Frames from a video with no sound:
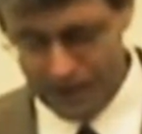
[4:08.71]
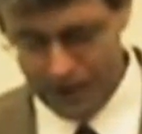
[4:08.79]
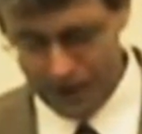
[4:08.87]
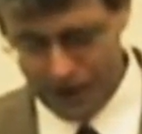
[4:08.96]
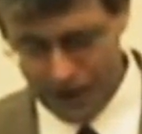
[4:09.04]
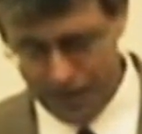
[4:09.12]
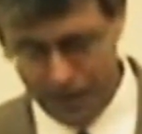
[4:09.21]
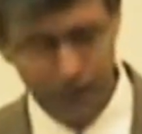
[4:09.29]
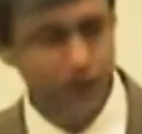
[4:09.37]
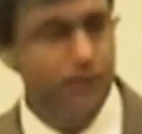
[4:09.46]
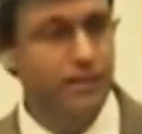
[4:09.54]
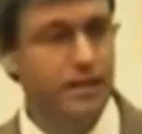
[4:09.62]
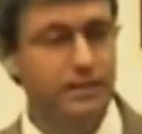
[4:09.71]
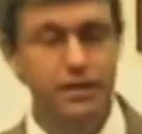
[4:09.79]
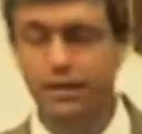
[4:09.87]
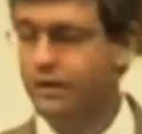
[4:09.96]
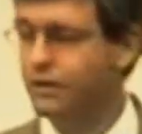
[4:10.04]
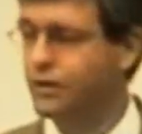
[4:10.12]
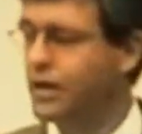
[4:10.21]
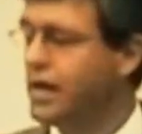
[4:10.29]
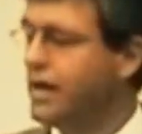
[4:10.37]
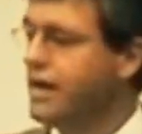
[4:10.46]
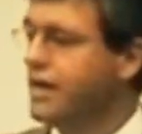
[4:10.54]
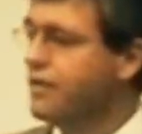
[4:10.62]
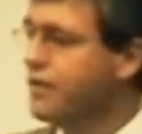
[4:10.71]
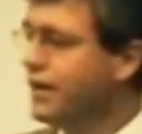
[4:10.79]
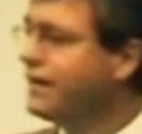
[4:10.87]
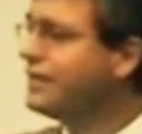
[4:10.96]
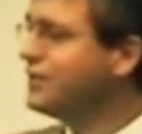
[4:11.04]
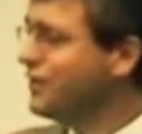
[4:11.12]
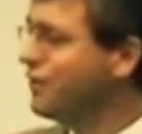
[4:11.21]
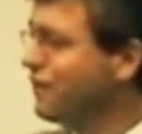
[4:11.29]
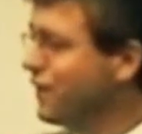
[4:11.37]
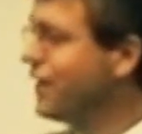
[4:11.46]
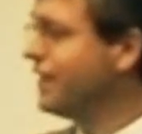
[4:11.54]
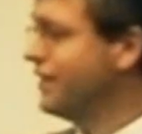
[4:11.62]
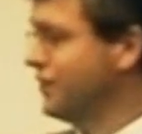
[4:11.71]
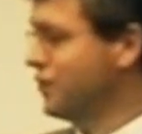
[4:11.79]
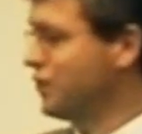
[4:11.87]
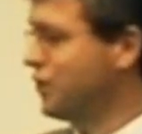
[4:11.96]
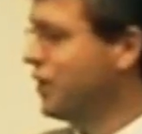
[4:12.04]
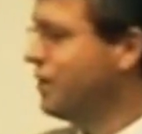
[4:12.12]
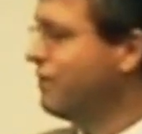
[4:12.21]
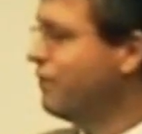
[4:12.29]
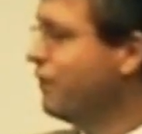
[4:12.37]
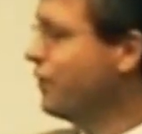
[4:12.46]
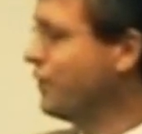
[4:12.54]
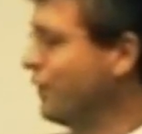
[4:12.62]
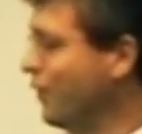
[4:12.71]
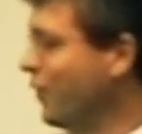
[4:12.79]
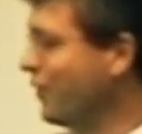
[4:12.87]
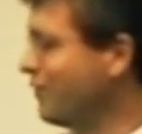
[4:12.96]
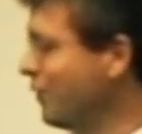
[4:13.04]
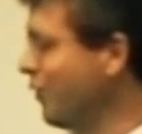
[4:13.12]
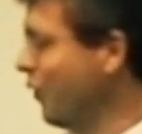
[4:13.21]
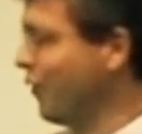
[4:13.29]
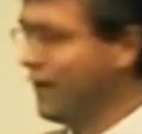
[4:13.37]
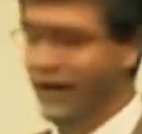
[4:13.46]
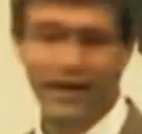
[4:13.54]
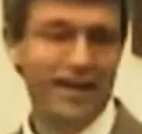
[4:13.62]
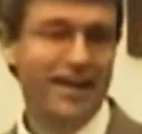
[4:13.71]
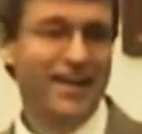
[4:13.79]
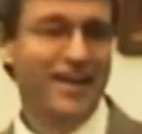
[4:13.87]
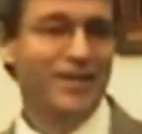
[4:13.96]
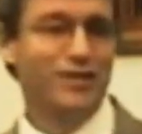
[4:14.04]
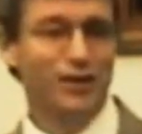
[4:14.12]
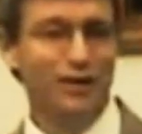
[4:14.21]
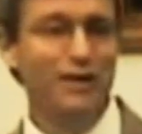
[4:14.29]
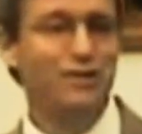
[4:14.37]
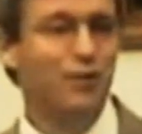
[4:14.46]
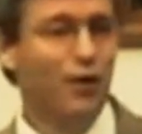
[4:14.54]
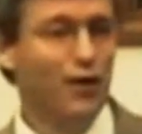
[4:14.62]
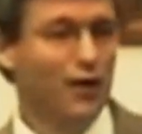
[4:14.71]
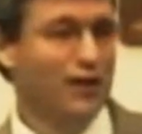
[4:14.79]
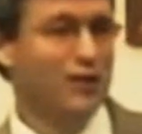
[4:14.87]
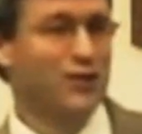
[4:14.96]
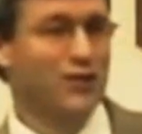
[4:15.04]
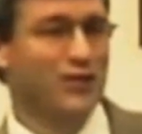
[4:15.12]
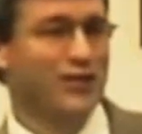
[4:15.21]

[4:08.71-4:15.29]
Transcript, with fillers: and in your name perform many miracles? Their defense before the Lord of glory is their own works.